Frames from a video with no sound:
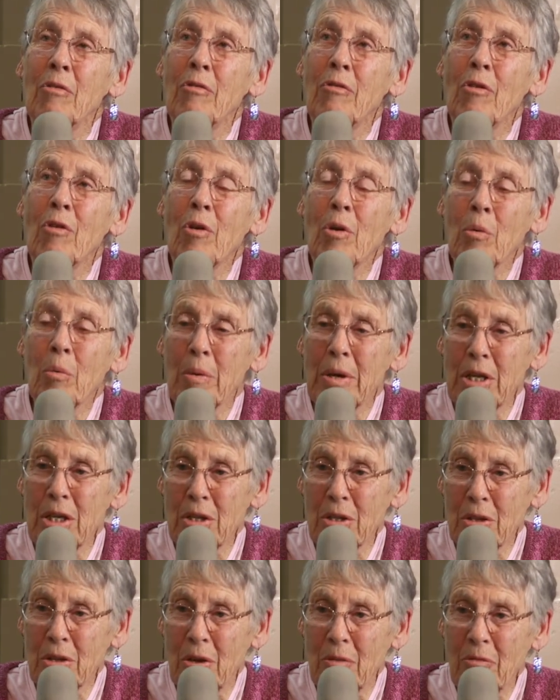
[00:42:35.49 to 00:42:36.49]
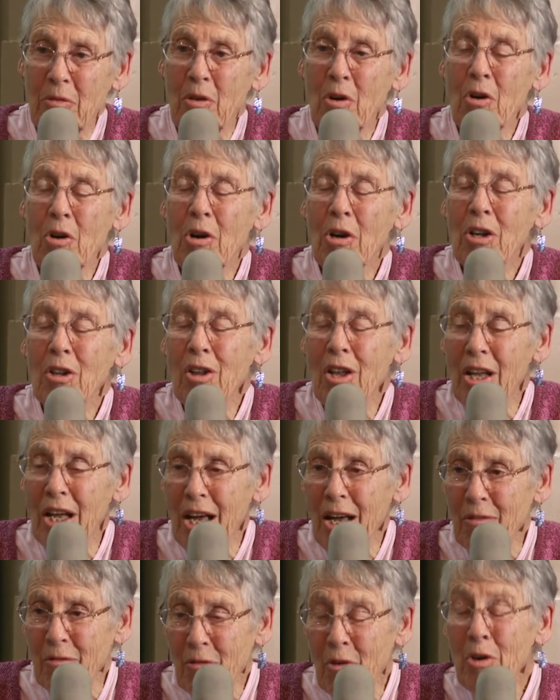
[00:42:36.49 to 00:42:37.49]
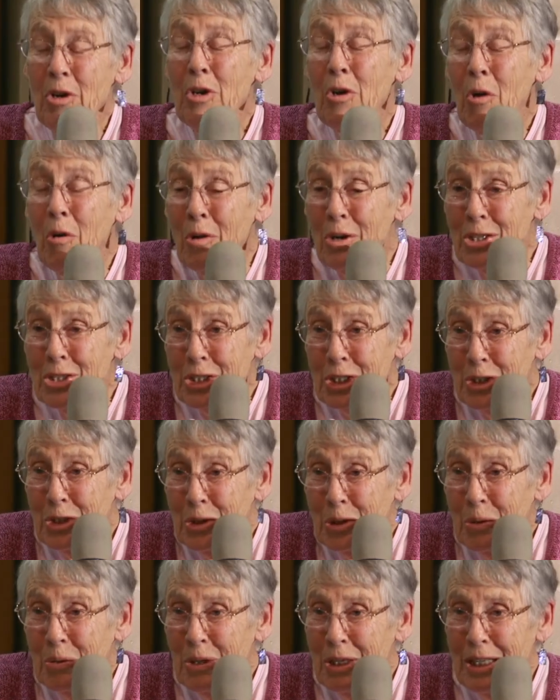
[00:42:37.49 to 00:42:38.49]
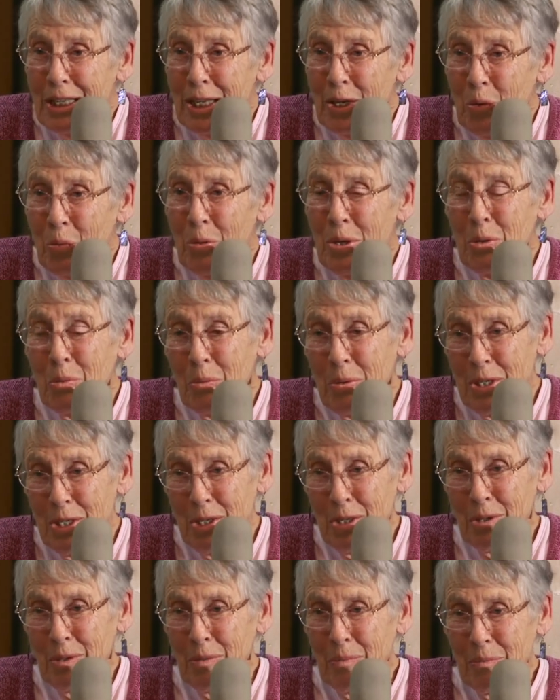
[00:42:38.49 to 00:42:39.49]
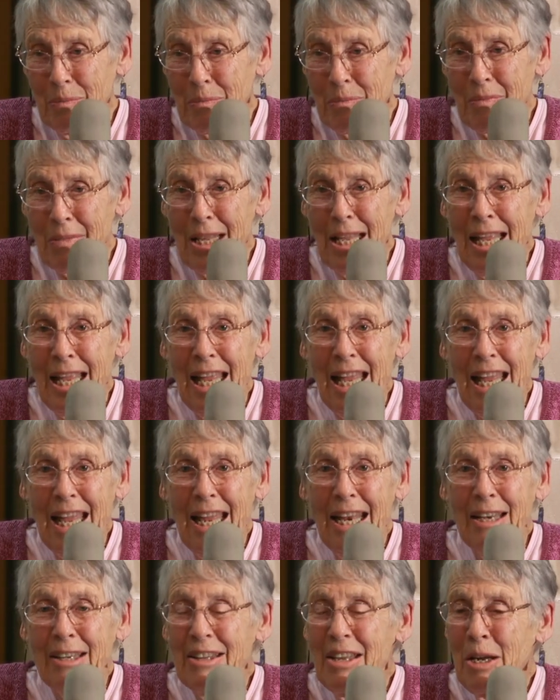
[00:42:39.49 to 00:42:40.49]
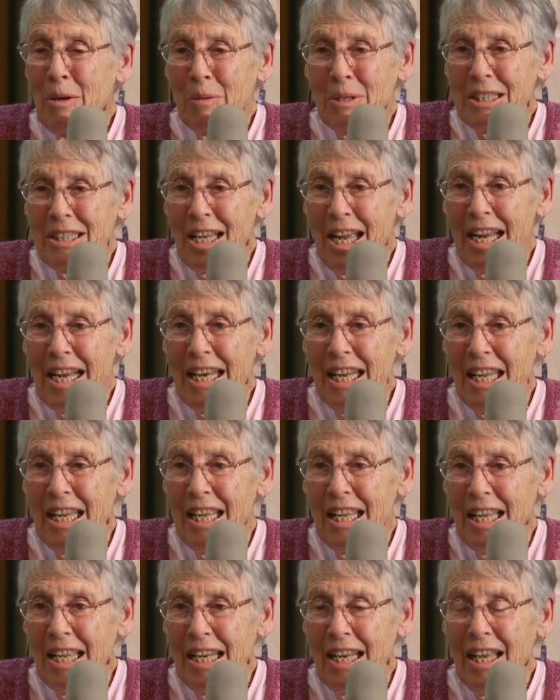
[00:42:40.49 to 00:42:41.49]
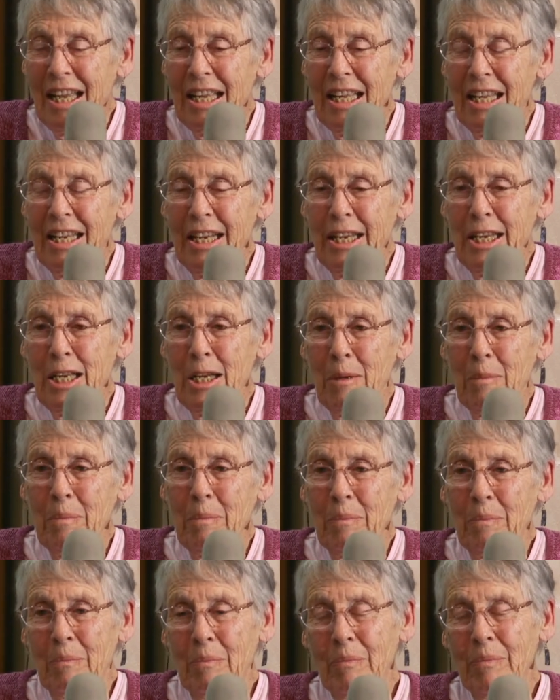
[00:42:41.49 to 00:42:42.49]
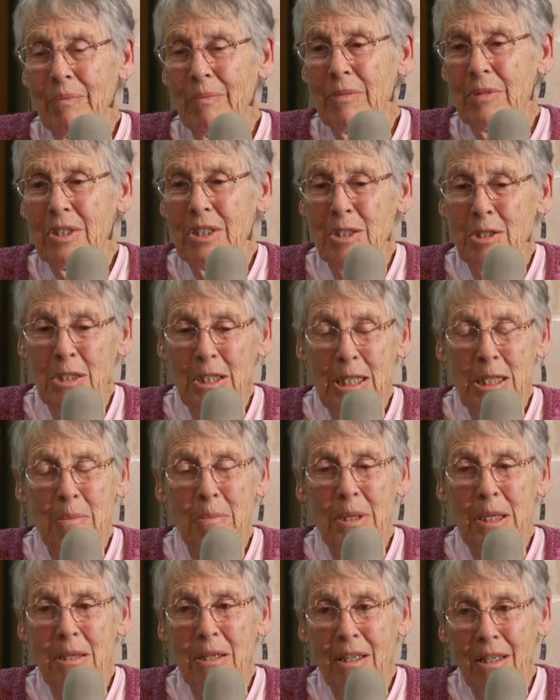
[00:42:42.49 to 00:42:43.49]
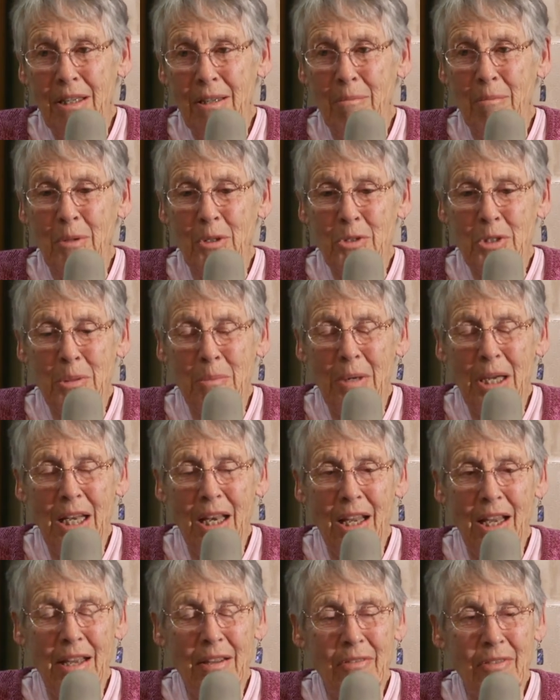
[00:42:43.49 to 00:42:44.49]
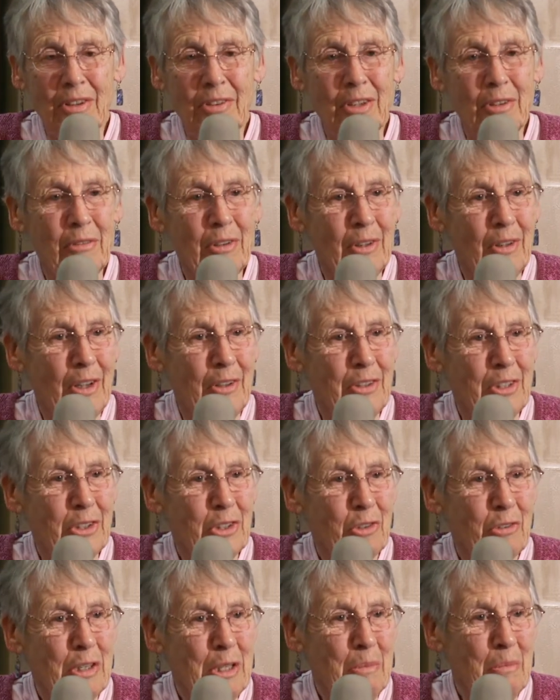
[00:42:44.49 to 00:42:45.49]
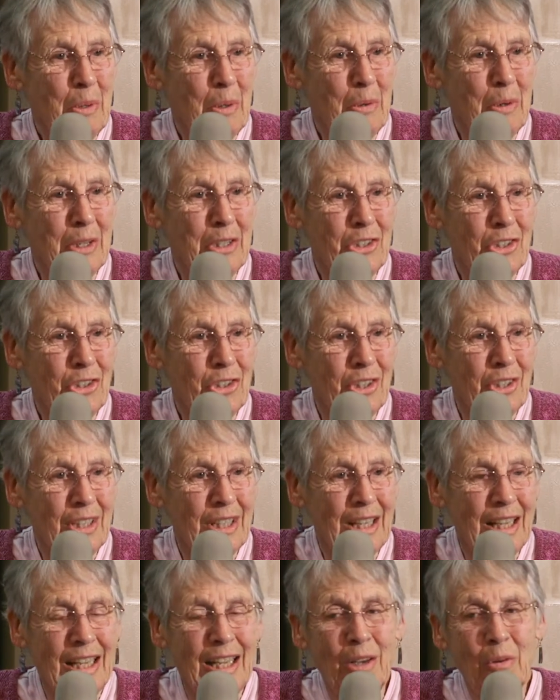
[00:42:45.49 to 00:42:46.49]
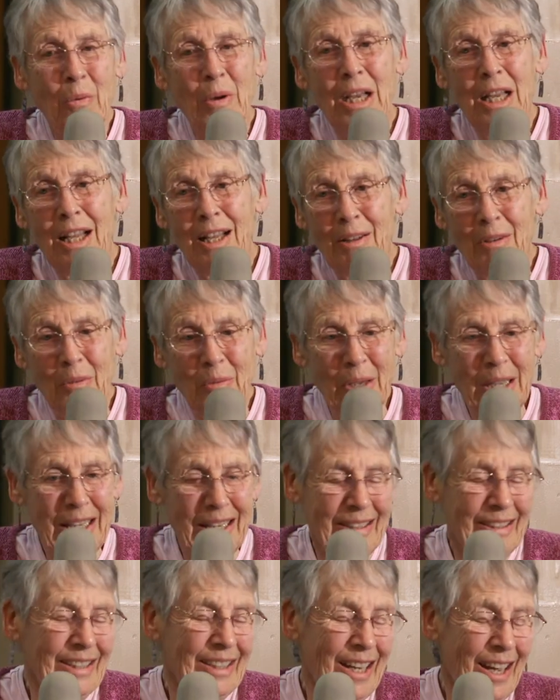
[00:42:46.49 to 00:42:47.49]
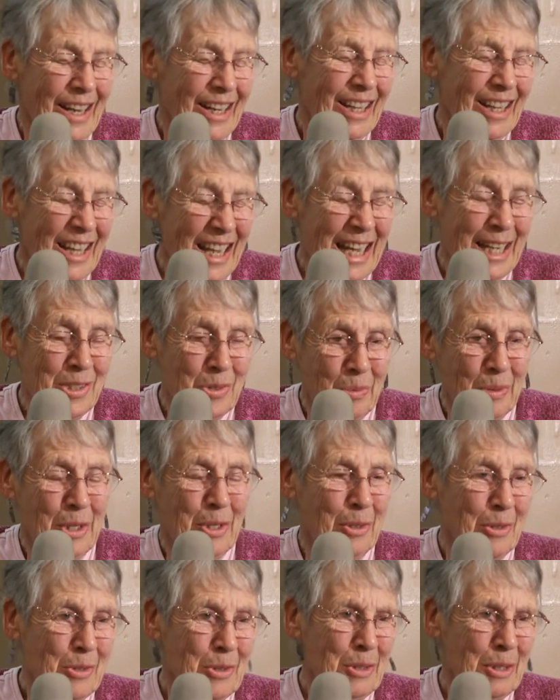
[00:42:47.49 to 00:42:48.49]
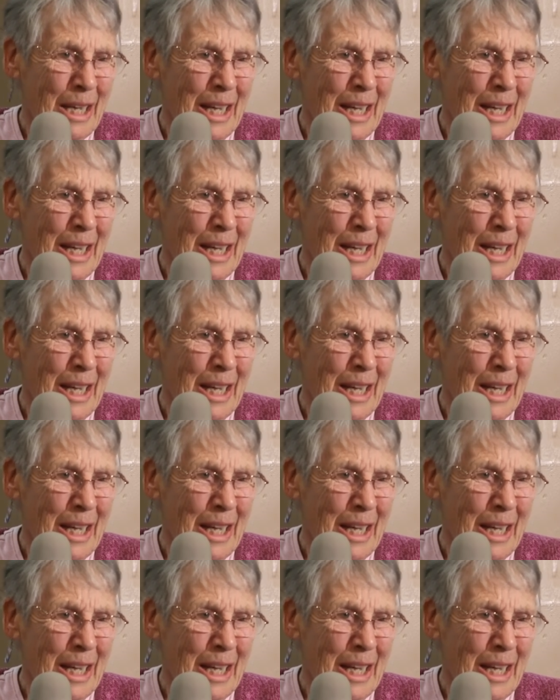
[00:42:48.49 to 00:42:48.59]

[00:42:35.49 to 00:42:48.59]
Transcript: four window, four uh, four doors into it, and one window, and they were tiny. And I ended up sleeping most of my life on the on the screen porch. Well, it got glass windows,